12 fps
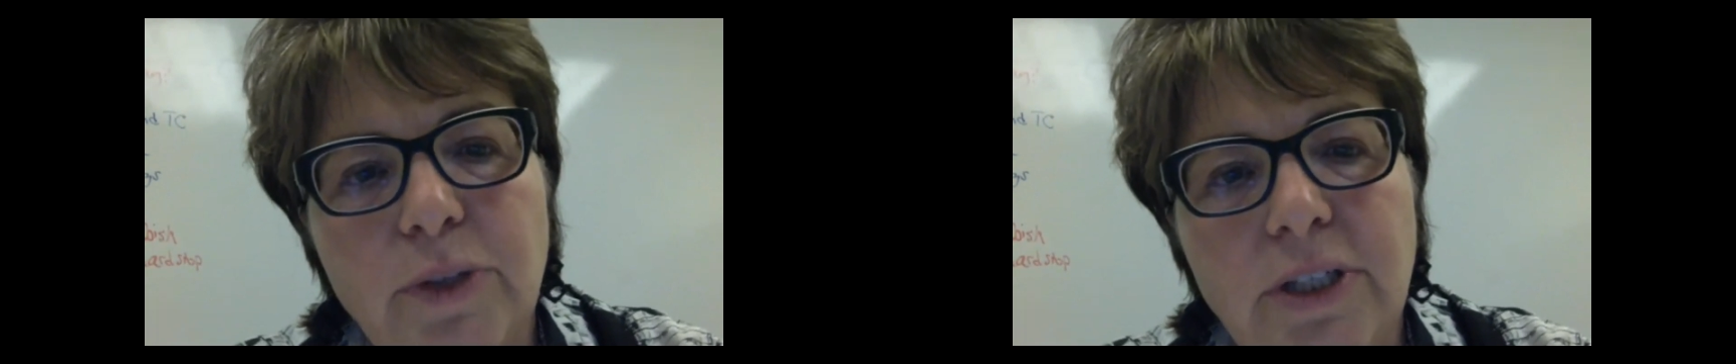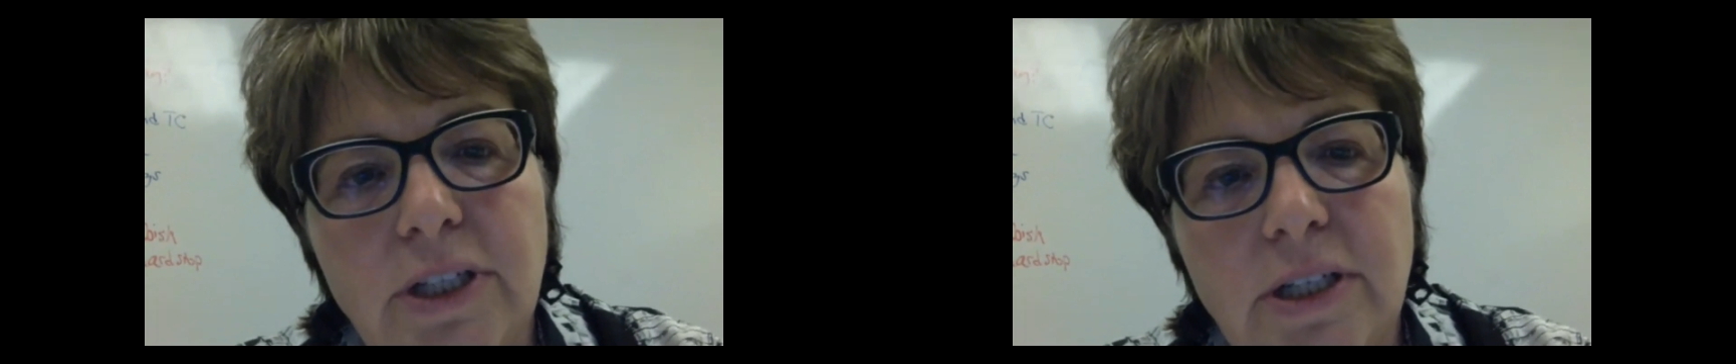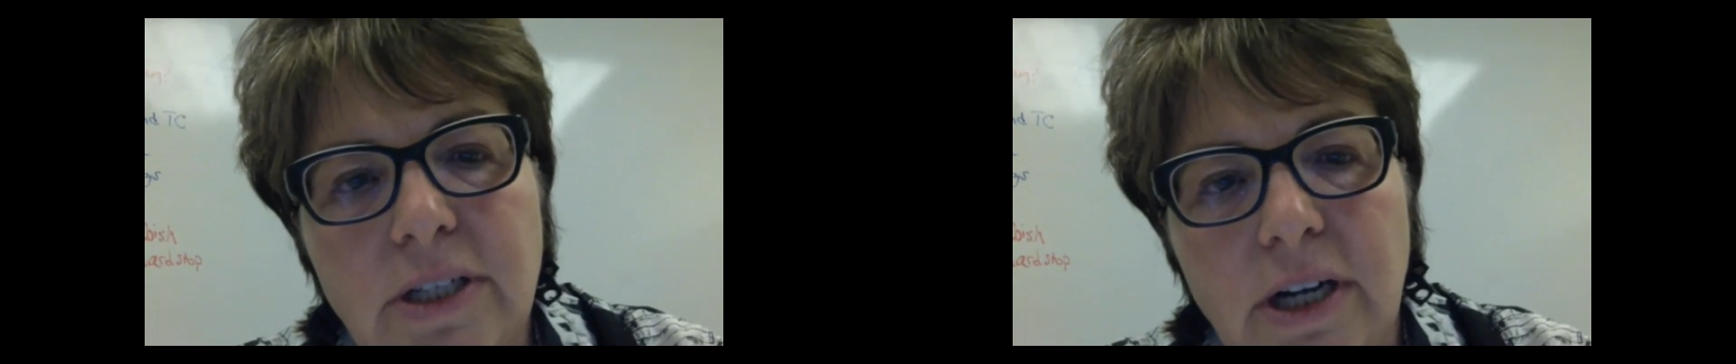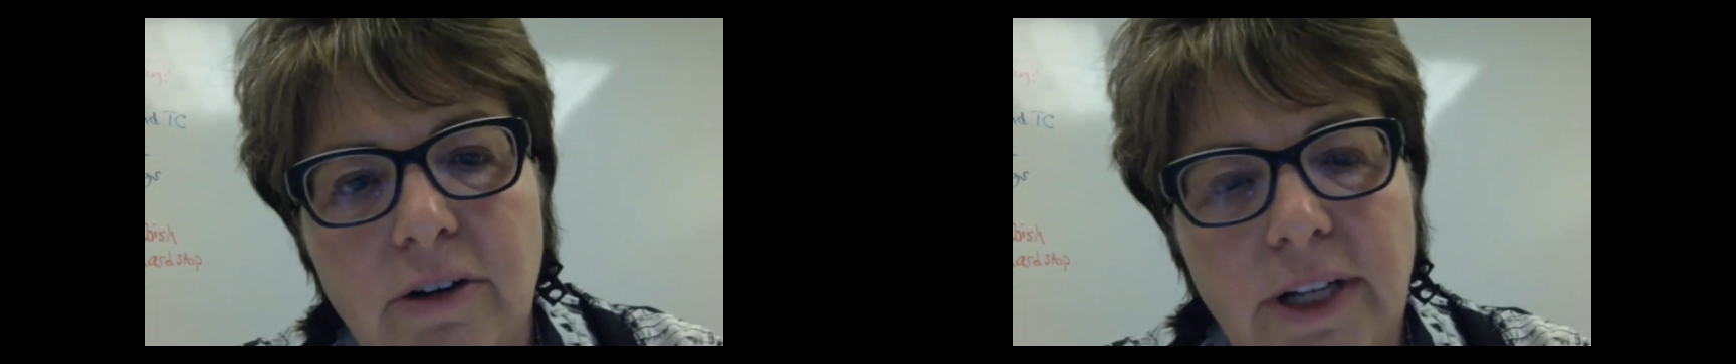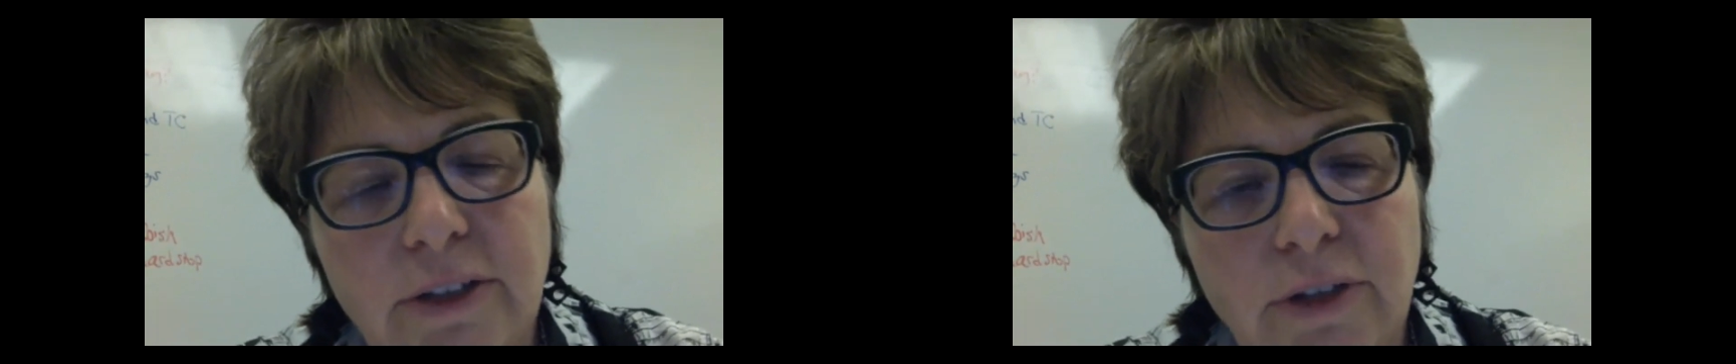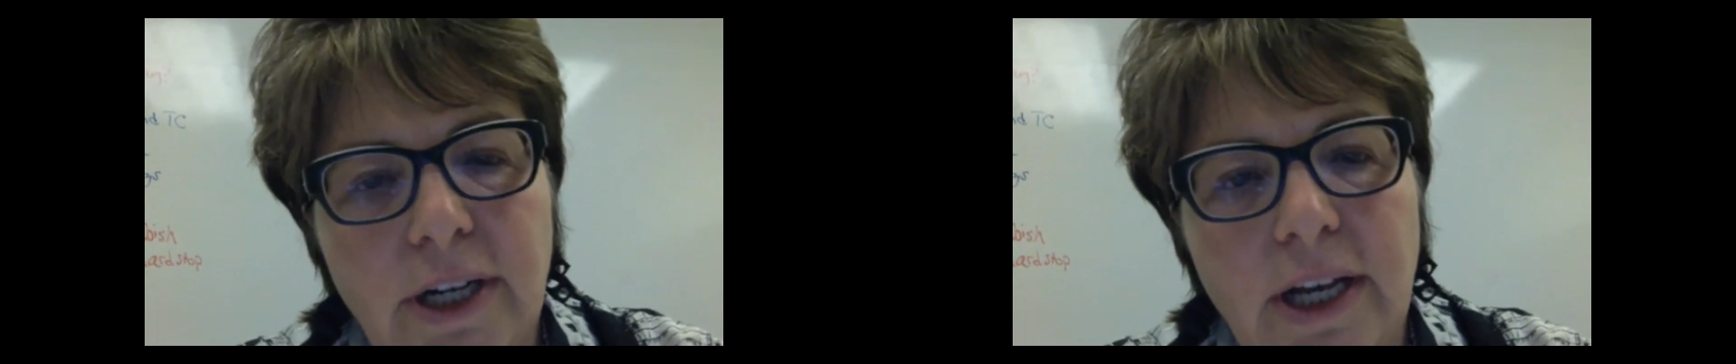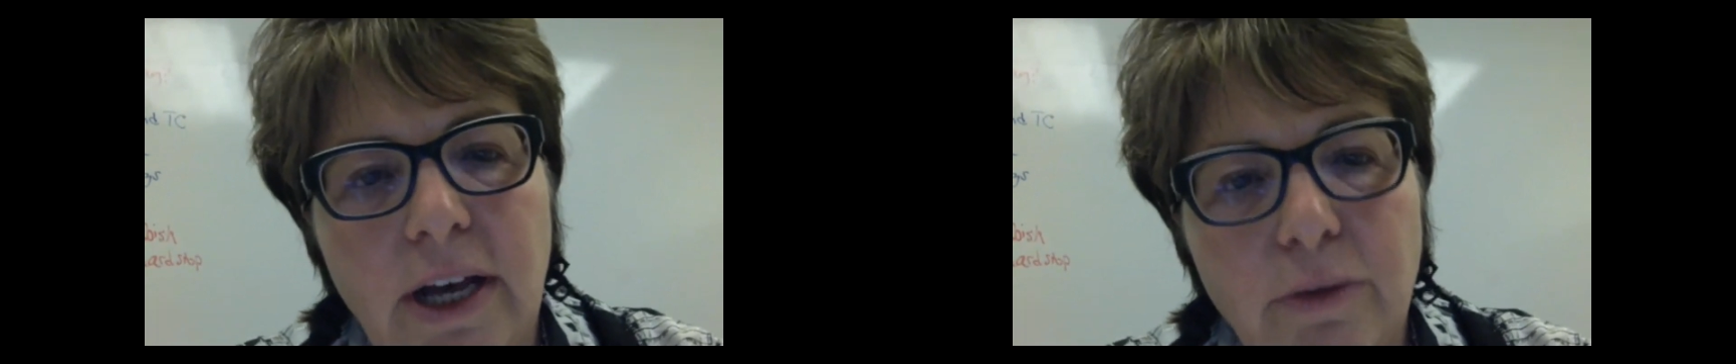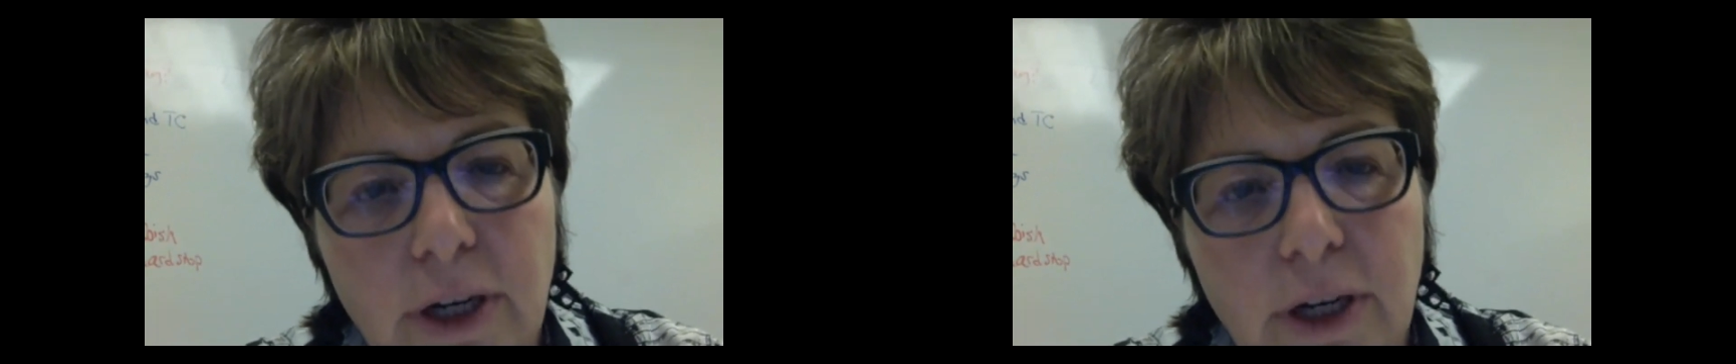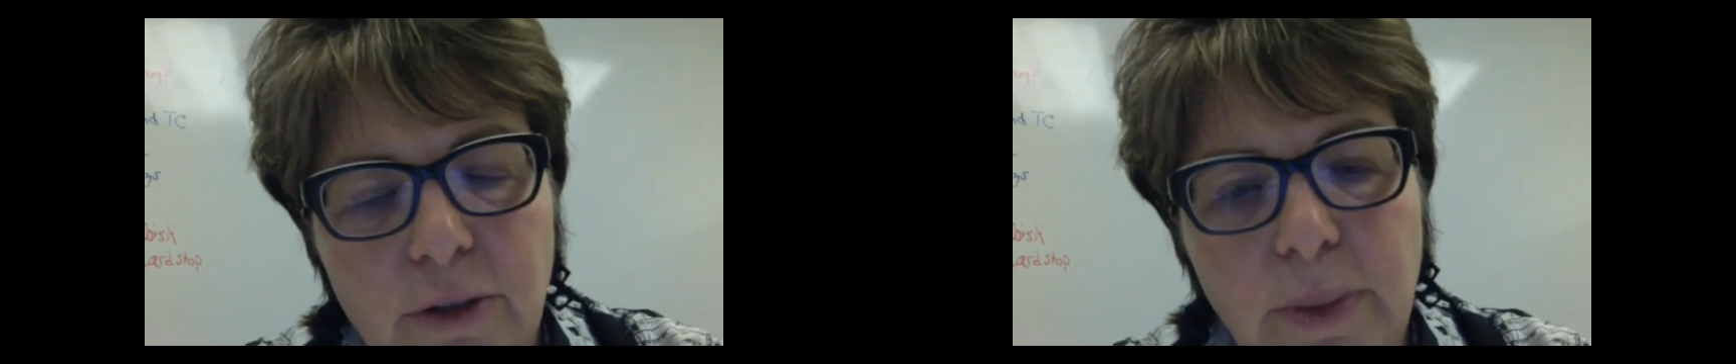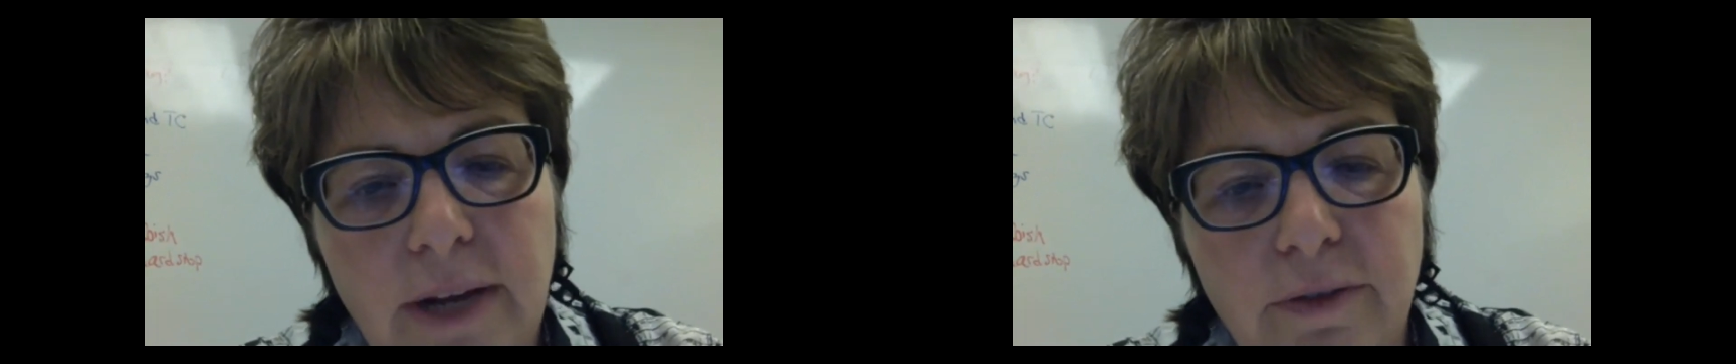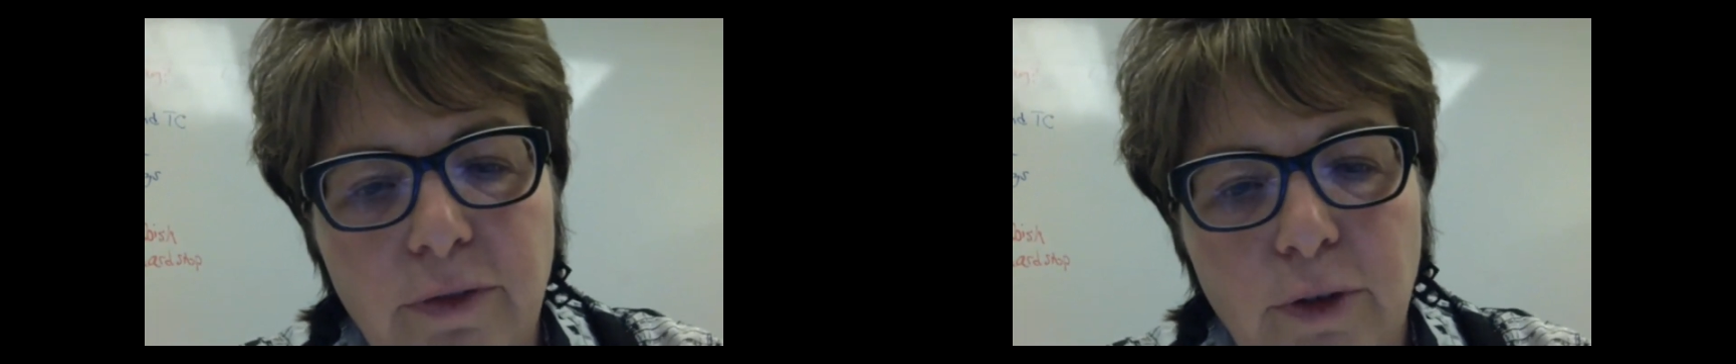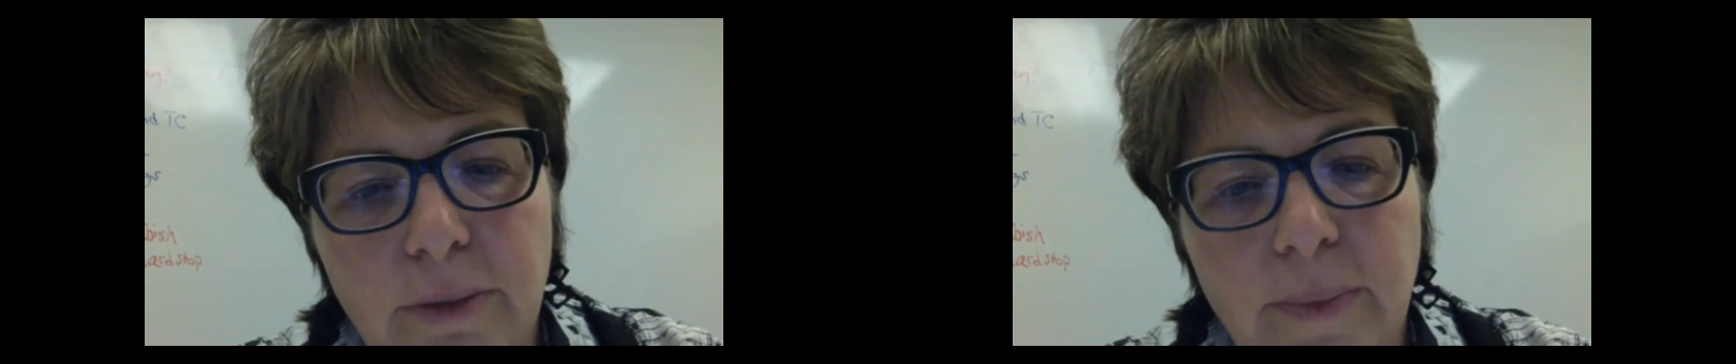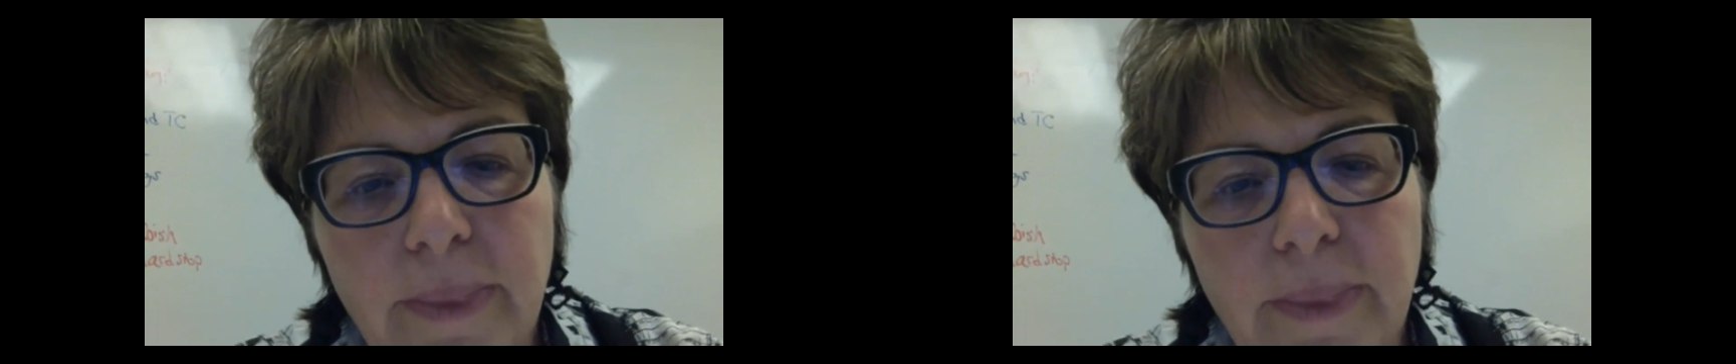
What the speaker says: which is our electronic health record platform.